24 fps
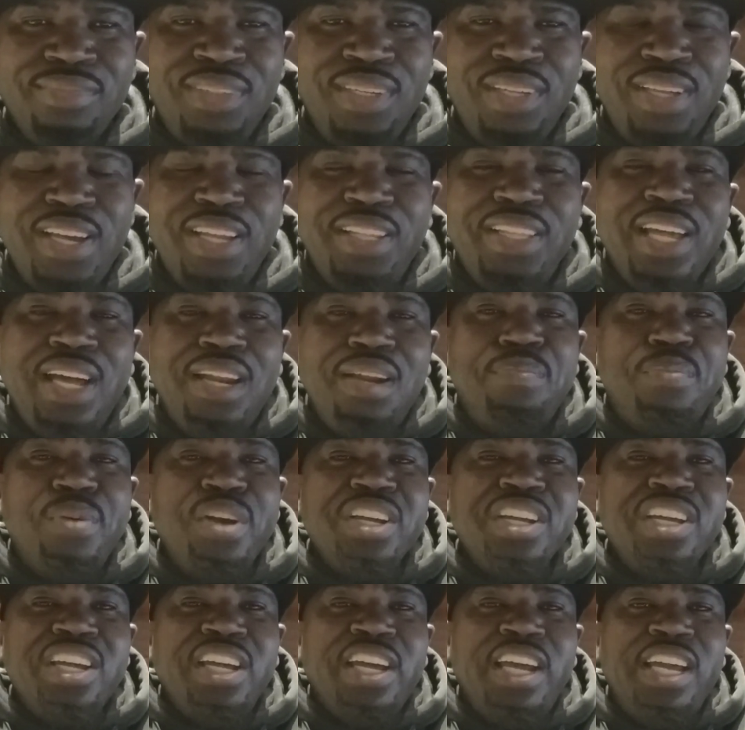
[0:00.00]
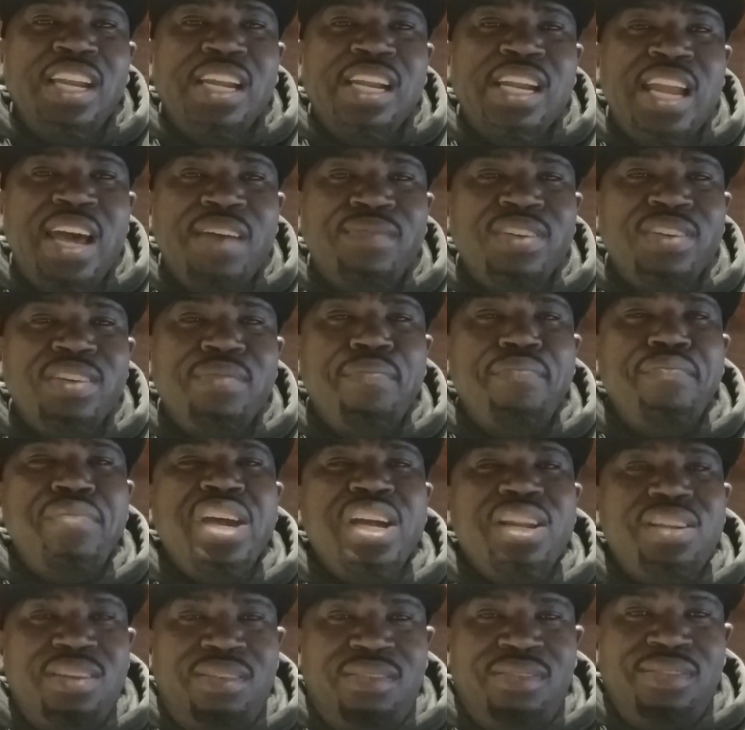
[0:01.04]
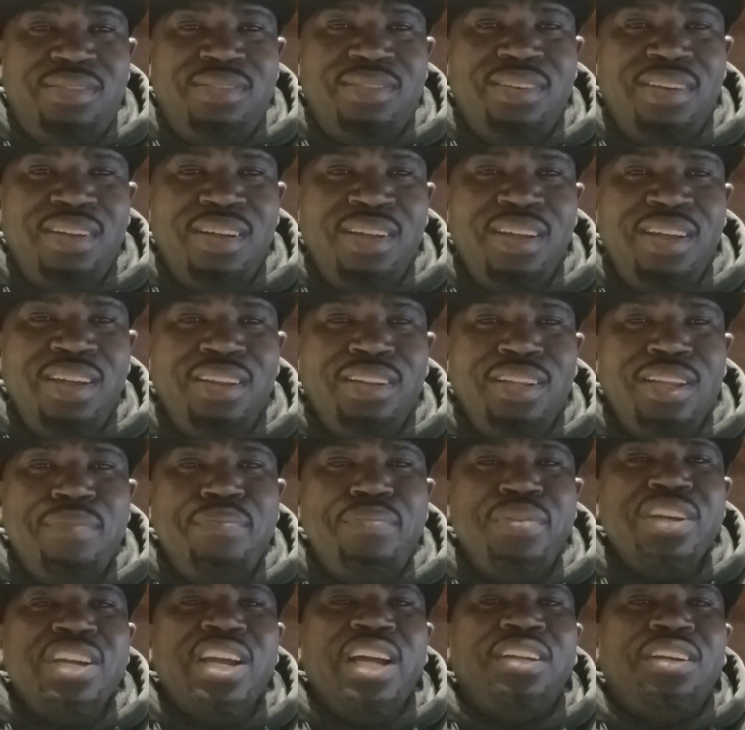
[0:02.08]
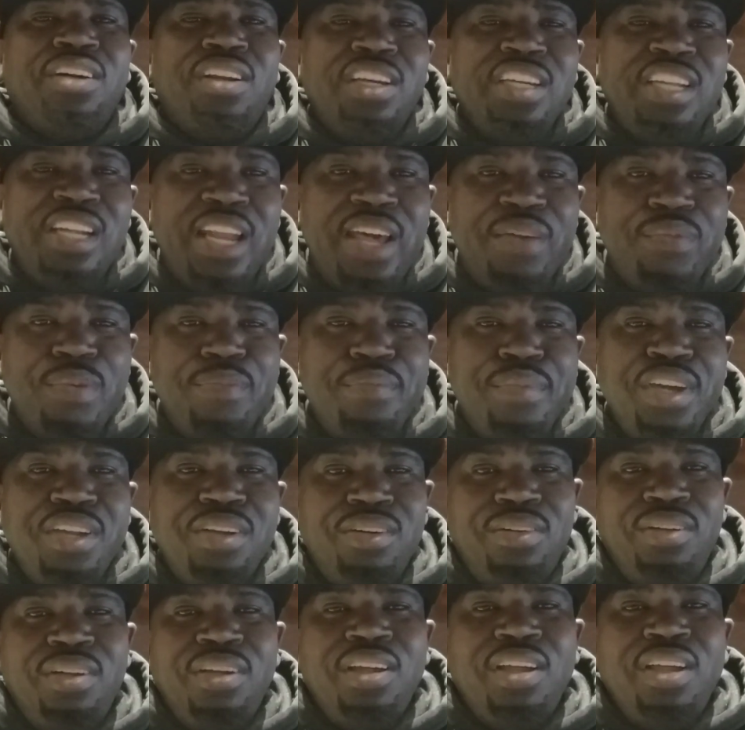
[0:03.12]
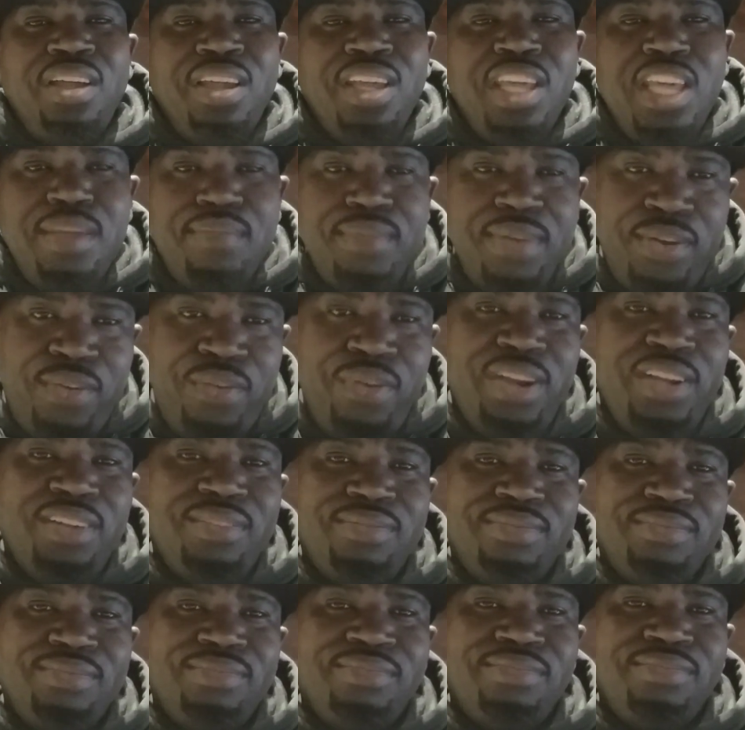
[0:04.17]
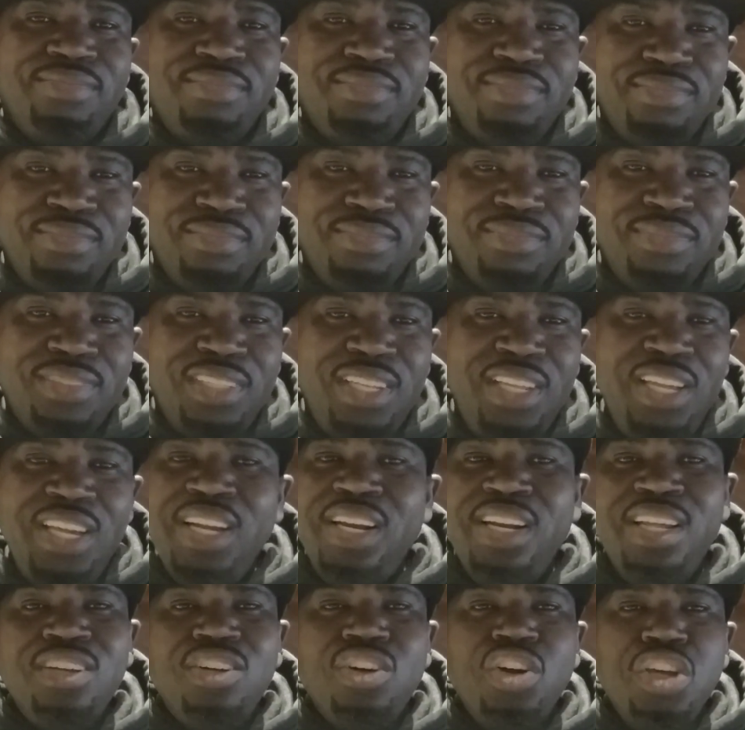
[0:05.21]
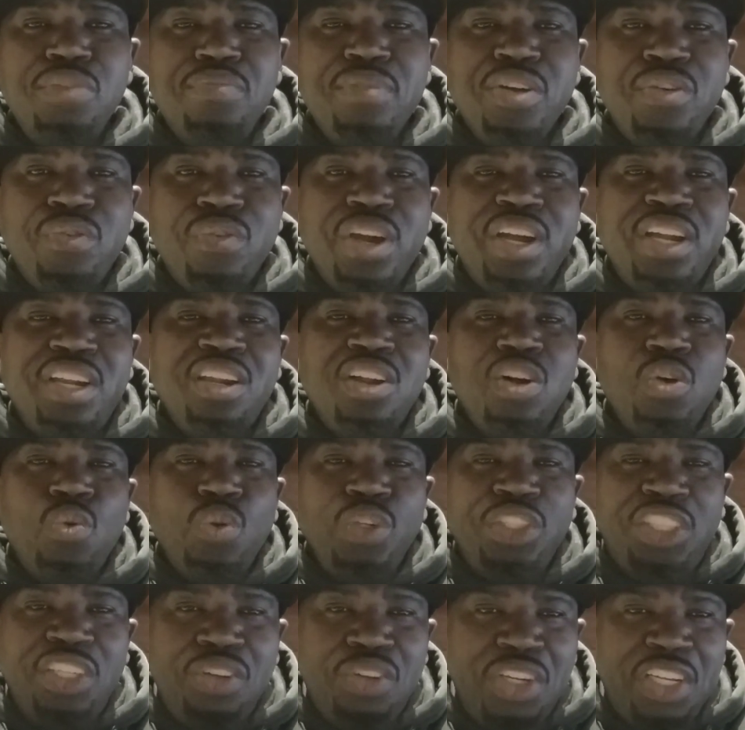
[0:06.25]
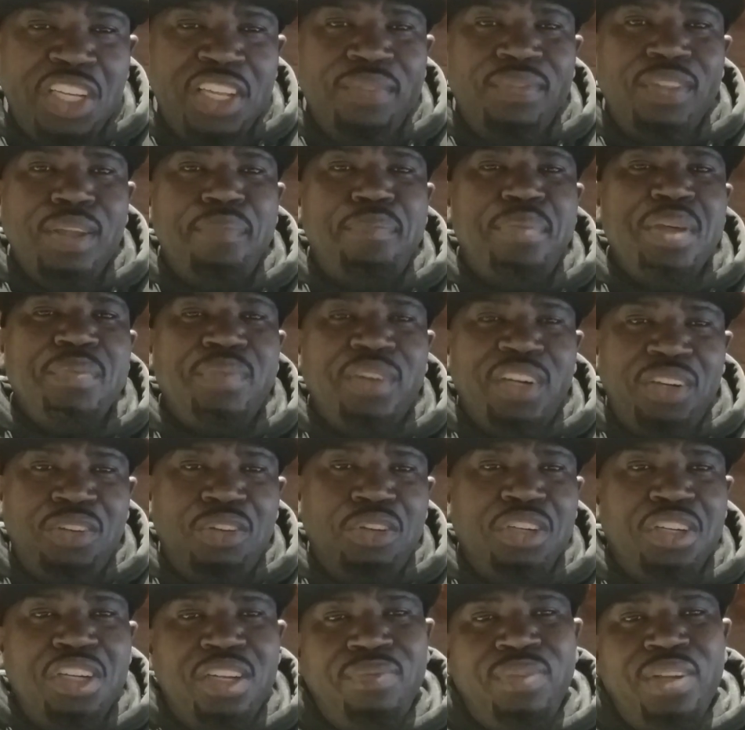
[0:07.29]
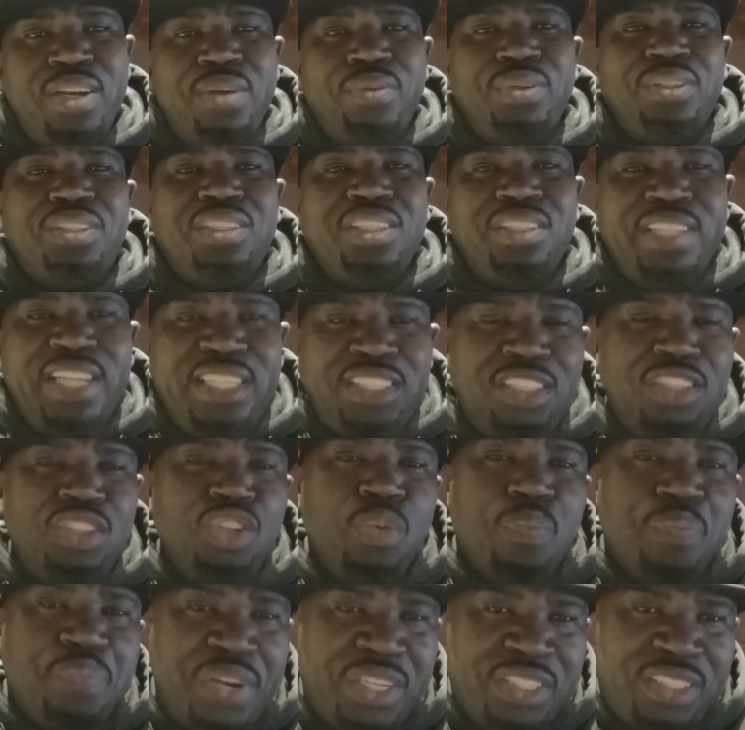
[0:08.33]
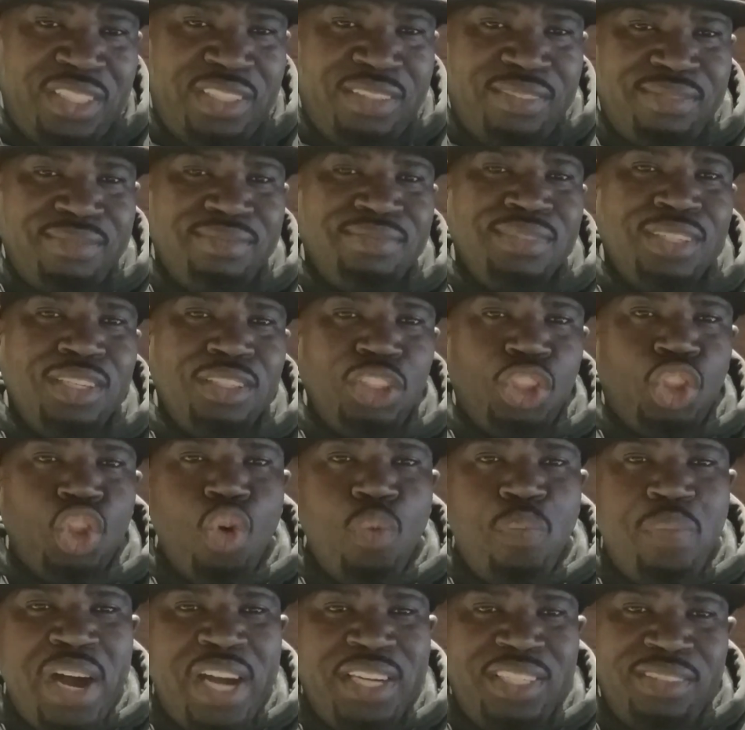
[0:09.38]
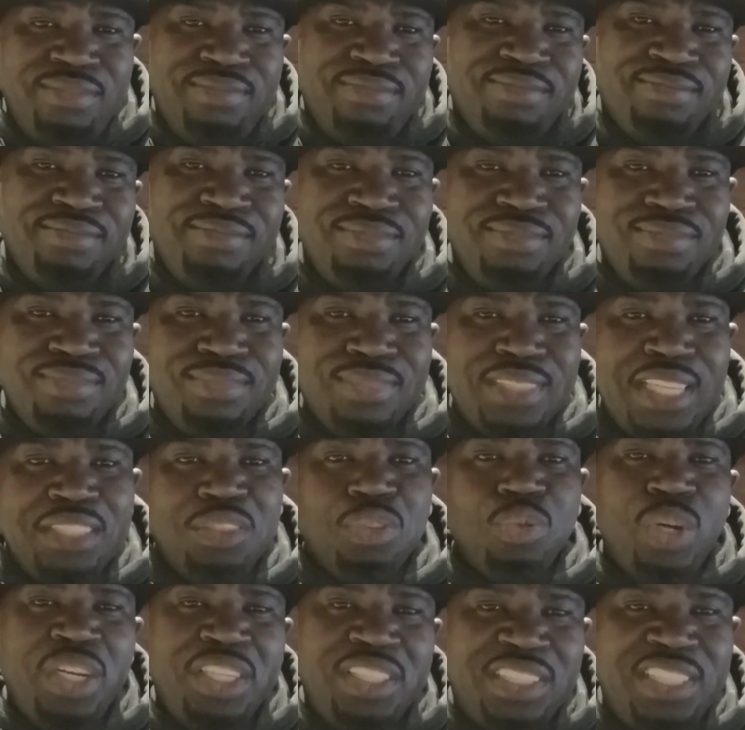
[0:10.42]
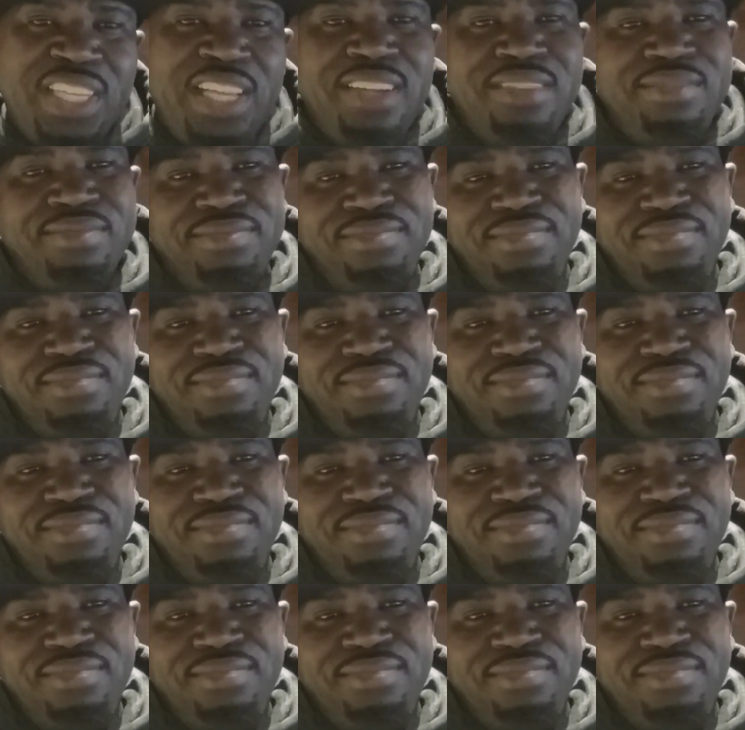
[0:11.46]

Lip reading: And now they're bringing 11 million. They bring another 11 million immigrant, illegal immigrant, which they're going to give them people, they're going to give them everything. That's the new president, Joe Biden. That's what he said.